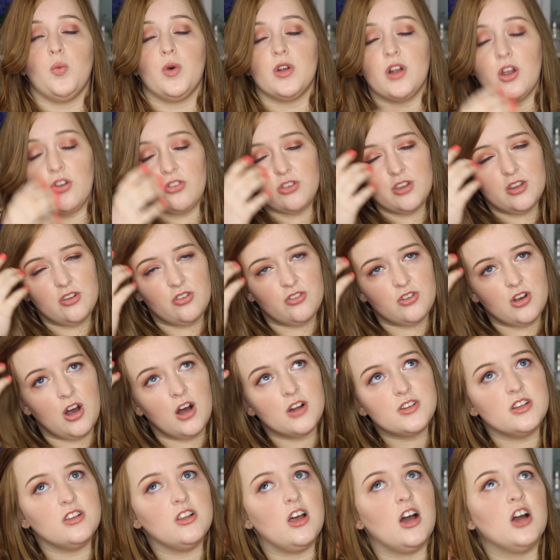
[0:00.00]
When I did
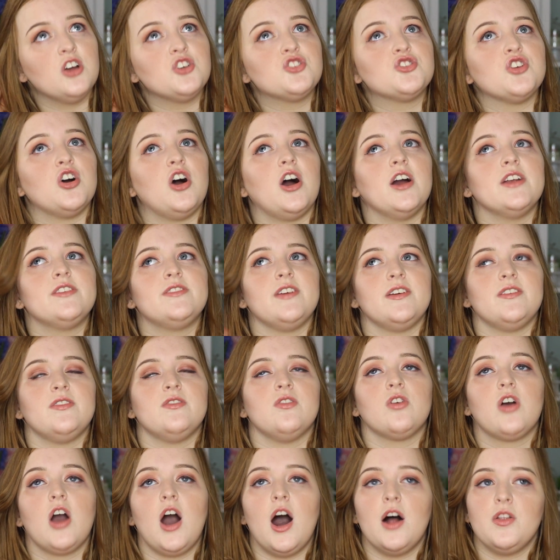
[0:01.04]
start at Lush, I
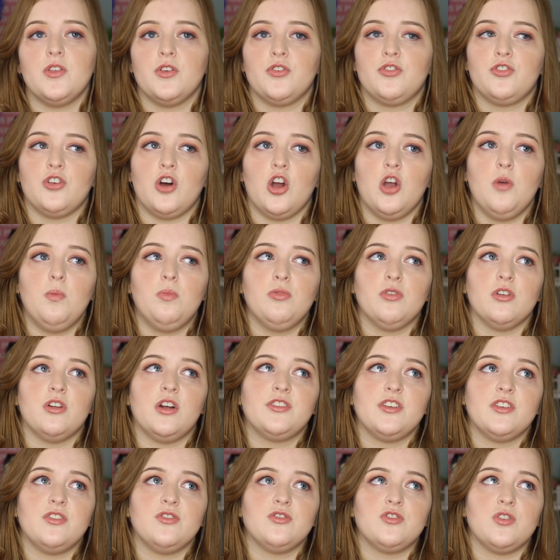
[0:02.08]
didn't cut the soaps and I
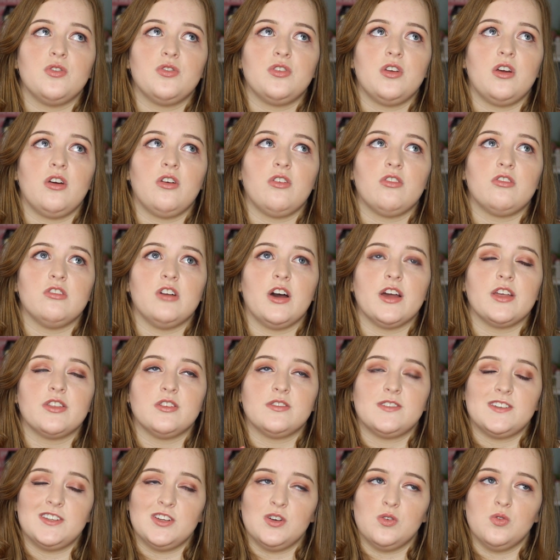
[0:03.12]
didn't do things like
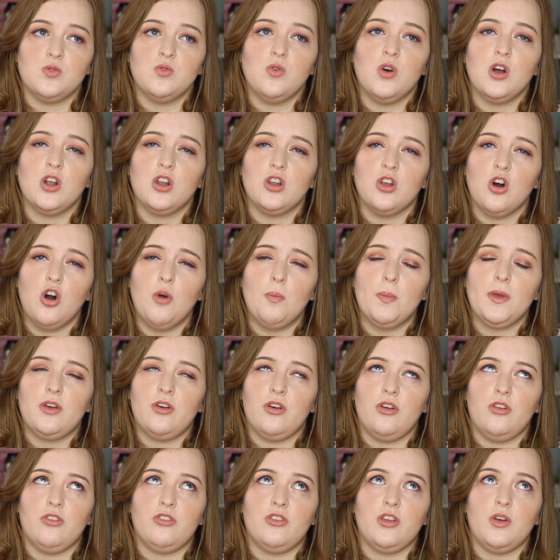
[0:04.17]
the till a lot,
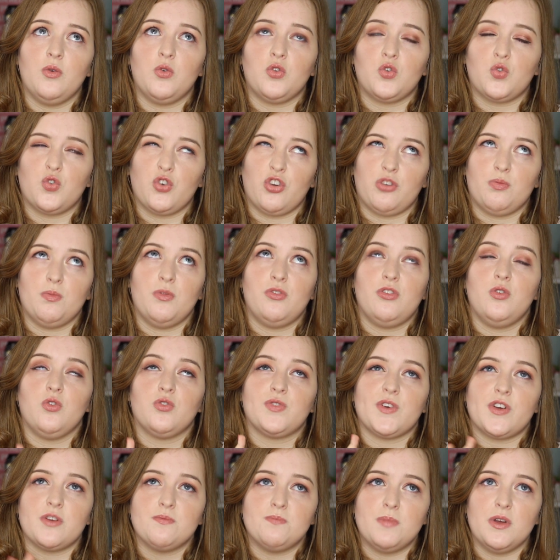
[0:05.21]
because it was Christmas and it
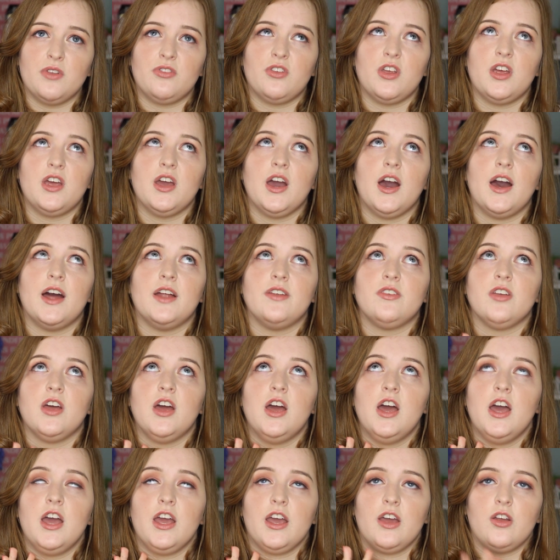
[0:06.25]
was very busy and,
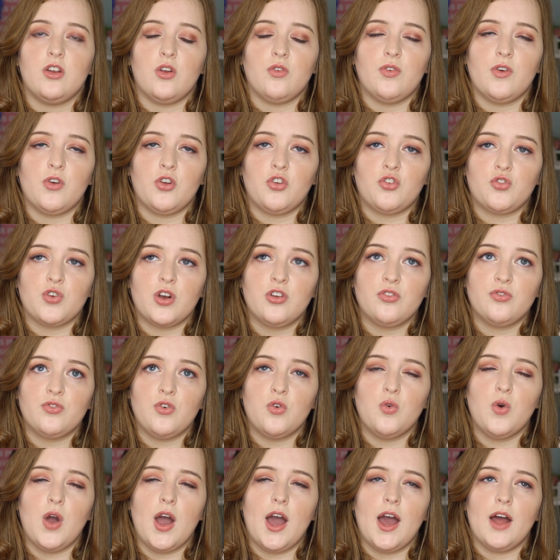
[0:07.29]
you know, very
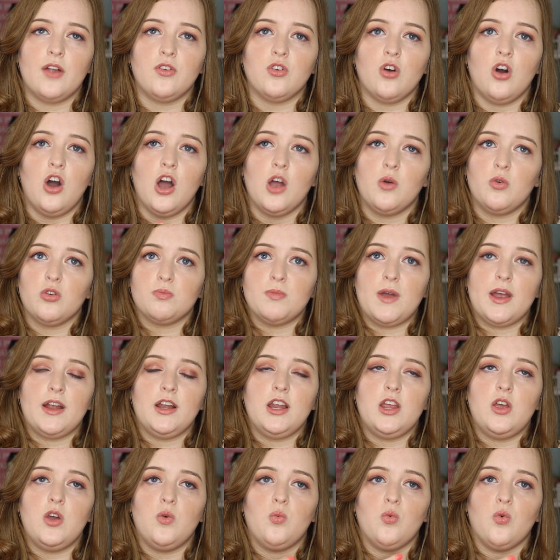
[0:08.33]
stressful, and I was
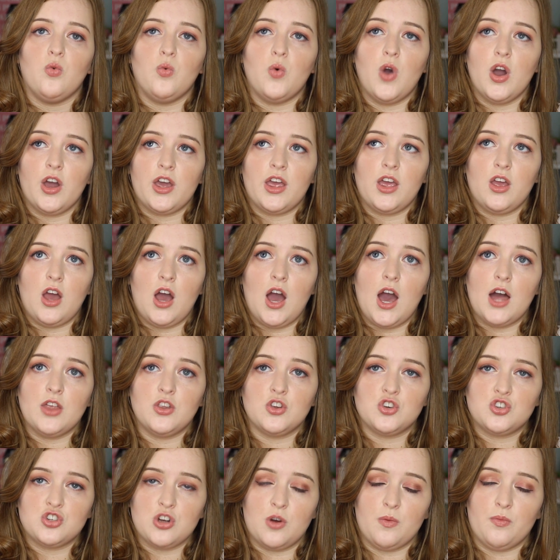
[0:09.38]
mainly working
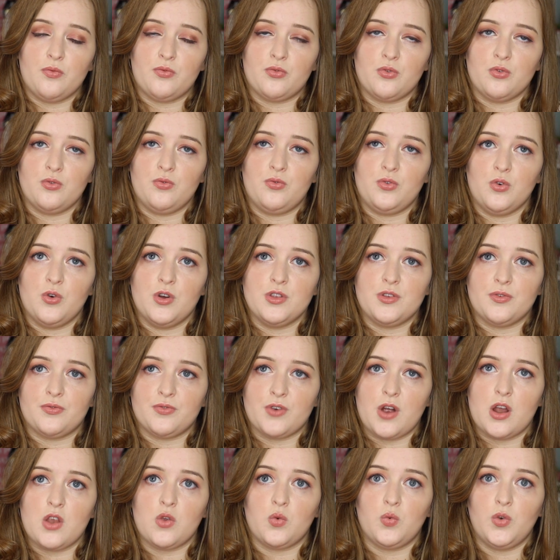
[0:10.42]
at the shop floor at the
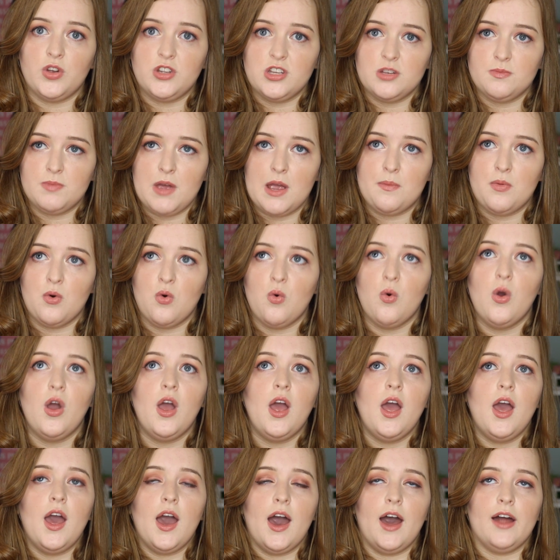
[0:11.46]
front, greeting people
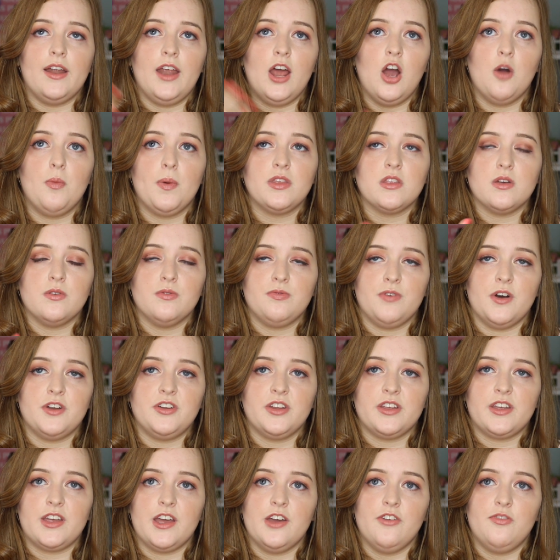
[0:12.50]
and helping them
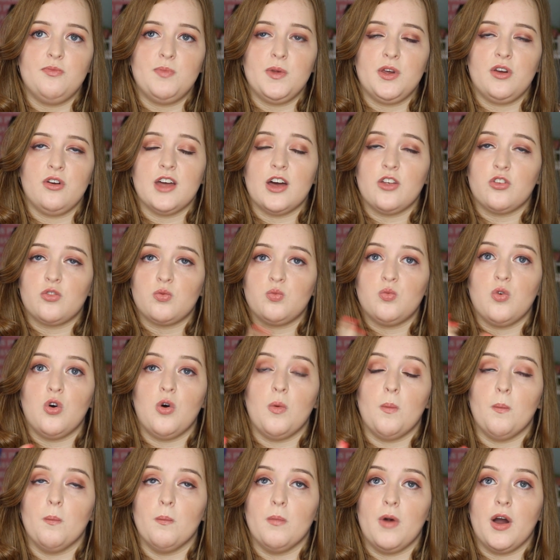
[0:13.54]
find a gift, because that's
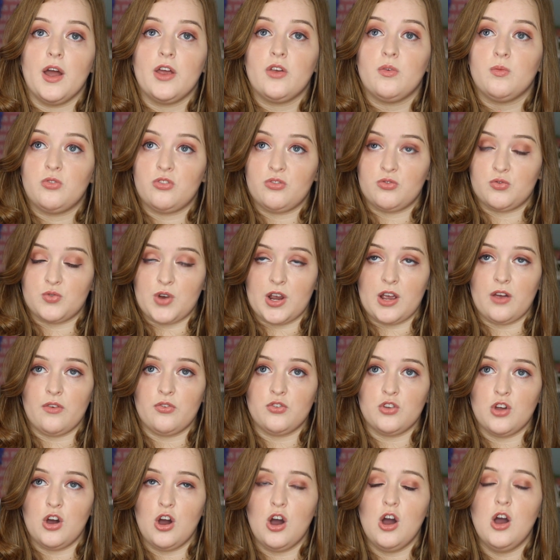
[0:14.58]
what my
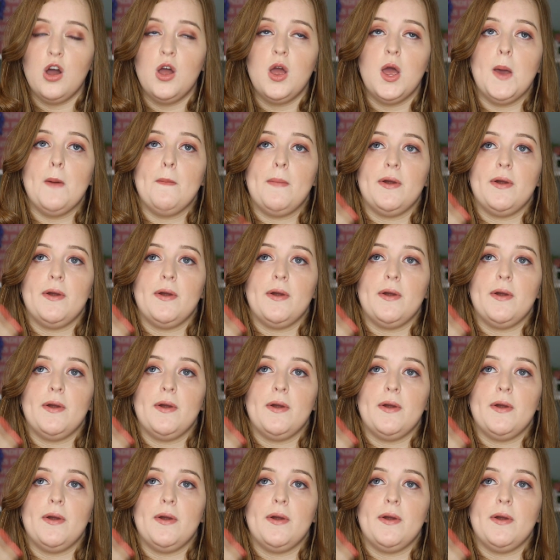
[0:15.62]
strengths are.